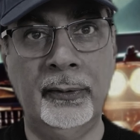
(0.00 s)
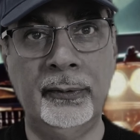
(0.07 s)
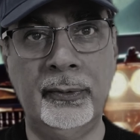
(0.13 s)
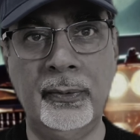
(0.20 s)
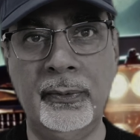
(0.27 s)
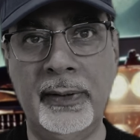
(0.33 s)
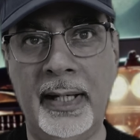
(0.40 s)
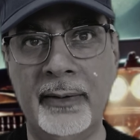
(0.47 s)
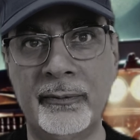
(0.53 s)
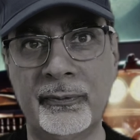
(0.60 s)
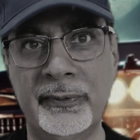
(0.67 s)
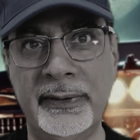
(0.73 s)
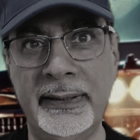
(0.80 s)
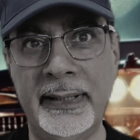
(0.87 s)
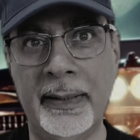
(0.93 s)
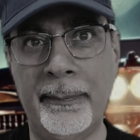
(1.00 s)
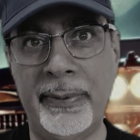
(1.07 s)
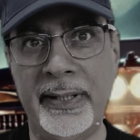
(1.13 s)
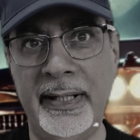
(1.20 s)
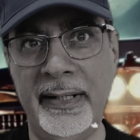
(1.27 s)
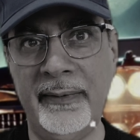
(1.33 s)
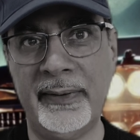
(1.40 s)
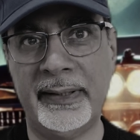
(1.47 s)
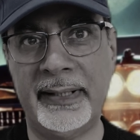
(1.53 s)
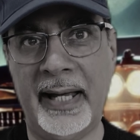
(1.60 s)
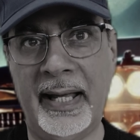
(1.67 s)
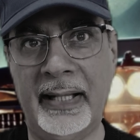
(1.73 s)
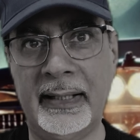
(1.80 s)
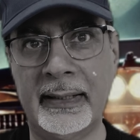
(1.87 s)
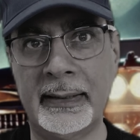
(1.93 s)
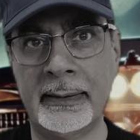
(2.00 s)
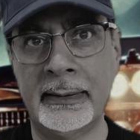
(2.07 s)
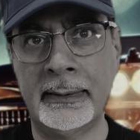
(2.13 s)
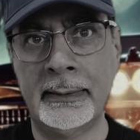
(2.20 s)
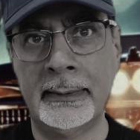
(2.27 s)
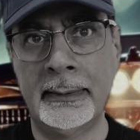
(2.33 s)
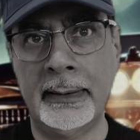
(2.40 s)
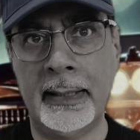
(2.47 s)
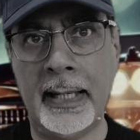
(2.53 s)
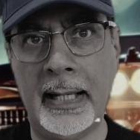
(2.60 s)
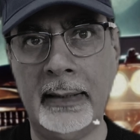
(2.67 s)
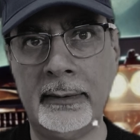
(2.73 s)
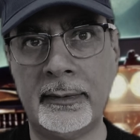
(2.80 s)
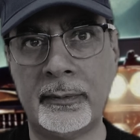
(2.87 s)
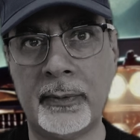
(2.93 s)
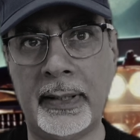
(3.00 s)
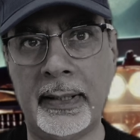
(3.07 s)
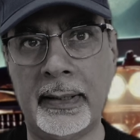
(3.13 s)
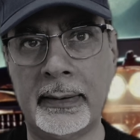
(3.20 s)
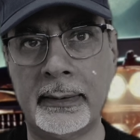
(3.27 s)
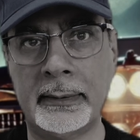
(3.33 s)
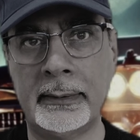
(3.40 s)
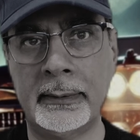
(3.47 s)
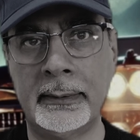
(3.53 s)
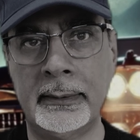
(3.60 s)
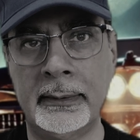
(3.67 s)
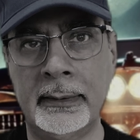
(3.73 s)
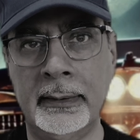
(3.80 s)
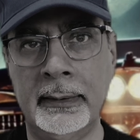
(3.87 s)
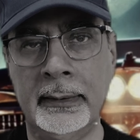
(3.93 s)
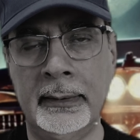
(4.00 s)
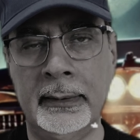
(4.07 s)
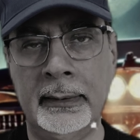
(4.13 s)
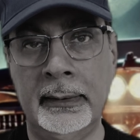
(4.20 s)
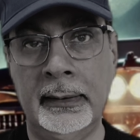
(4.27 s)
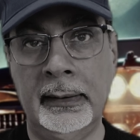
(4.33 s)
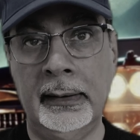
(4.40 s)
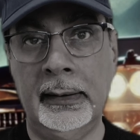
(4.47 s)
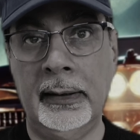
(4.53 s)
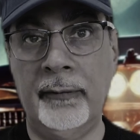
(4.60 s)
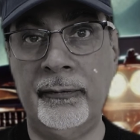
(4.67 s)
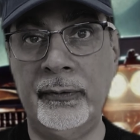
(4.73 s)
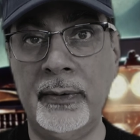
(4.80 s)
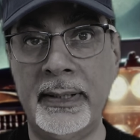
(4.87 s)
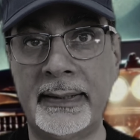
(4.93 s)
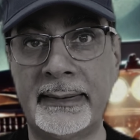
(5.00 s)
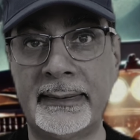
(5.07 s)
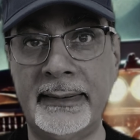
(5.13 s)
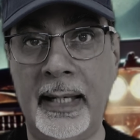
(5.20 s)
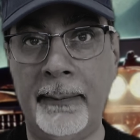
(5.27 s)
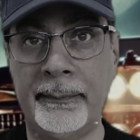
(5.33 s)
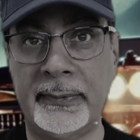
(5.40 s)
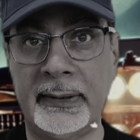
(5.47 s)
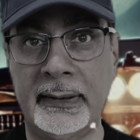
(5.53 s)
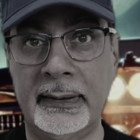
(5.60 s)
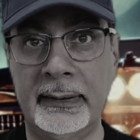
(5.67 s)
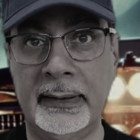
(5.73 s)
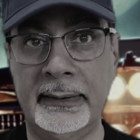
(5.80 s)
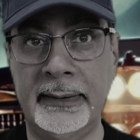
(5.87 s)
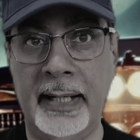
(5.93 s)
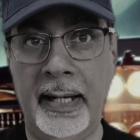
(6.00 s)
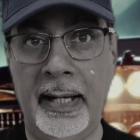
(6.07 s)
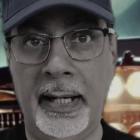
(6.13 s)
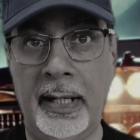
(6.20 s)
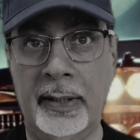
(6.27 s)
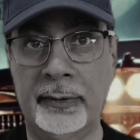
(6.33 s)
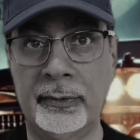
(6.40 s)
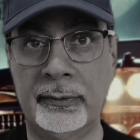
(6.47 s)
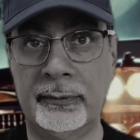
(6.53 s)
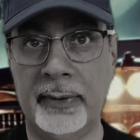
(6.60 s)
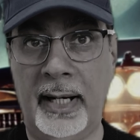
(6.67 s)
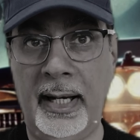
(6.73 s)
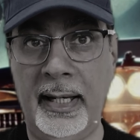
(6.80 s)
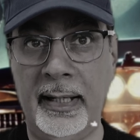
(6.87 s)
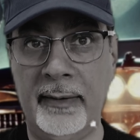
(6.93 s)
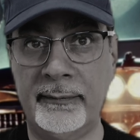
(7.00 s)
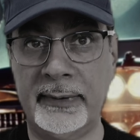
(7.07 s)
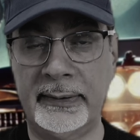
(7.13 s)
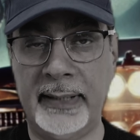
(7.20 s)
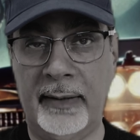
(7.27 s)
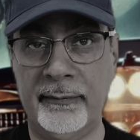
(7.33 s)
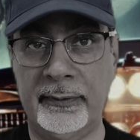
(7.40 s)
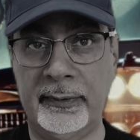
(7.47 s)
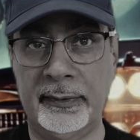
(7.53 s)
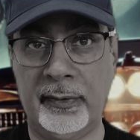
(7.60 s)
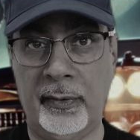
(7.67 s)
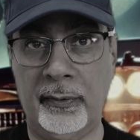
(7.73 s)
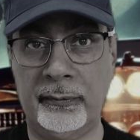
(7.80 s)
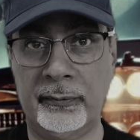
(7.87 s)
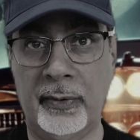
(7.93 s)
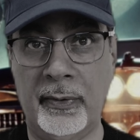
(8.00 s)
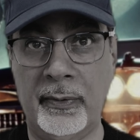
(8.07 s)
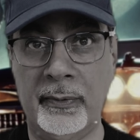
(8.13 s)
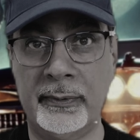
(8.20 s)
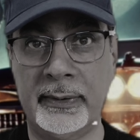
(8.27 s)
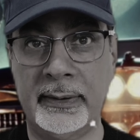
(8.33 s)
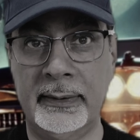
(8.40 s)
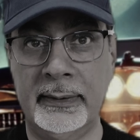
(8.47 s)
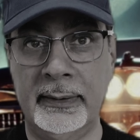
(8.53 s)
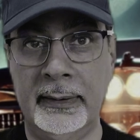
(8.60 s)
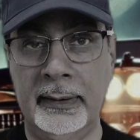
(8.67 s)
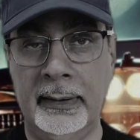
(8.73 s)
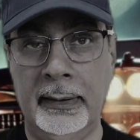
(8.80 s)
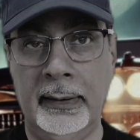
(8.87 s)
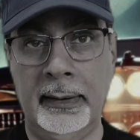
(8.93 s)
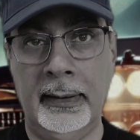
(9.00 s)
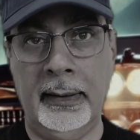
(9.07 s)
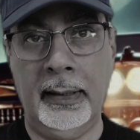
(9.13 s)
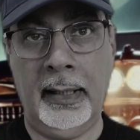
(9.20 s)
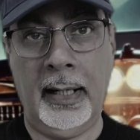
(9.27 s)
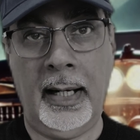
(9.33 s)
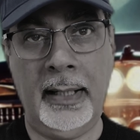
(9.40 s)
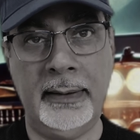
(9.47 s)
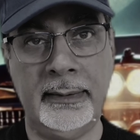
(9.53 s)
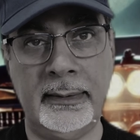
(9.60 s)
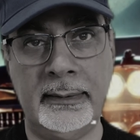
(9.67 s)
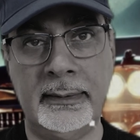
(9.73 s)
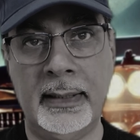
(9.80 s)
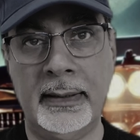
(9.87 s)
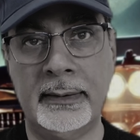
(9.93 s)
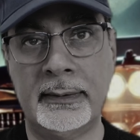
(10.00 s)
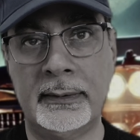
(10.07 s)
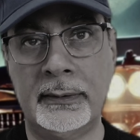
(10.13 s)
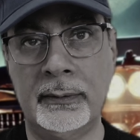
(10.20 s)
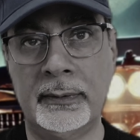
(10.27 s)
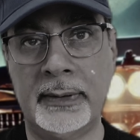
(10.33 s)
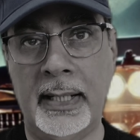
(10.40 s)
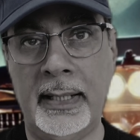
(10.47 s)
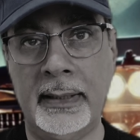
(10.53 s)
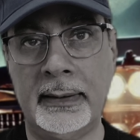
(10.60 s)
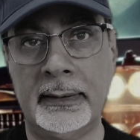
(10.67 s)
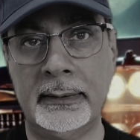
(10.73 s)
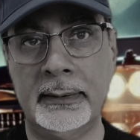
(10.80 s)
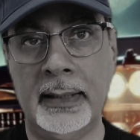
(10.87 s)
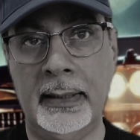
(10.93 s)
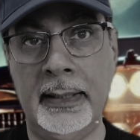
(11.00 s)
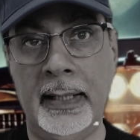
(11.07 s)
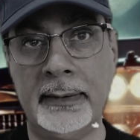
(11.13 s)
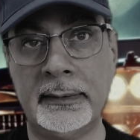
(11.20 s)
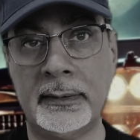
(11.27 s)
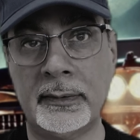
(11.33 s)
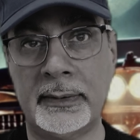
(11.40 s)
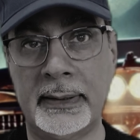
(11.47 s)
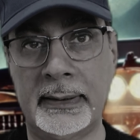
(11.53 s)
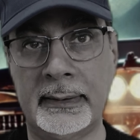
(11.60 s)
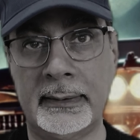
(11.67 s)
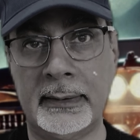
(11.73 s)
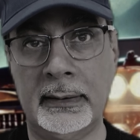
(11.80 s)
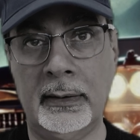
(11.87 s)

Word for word: to then reappear again elsewhere. If you accept the dare to drive the devil's own road, I suggest you take an exorcist